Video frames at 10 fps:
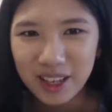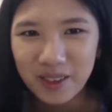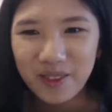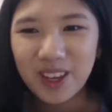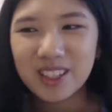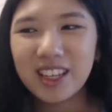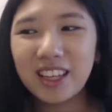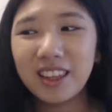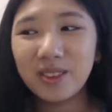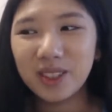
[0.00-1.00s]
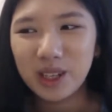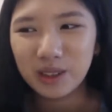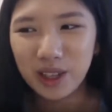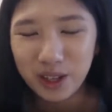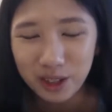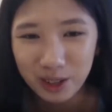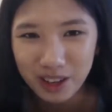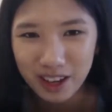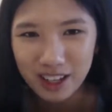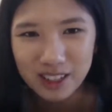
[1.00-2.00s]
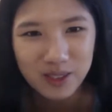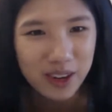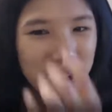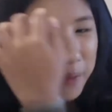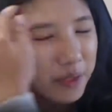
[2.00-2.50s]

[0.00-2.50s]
because then they will know that you're looking elsewhere.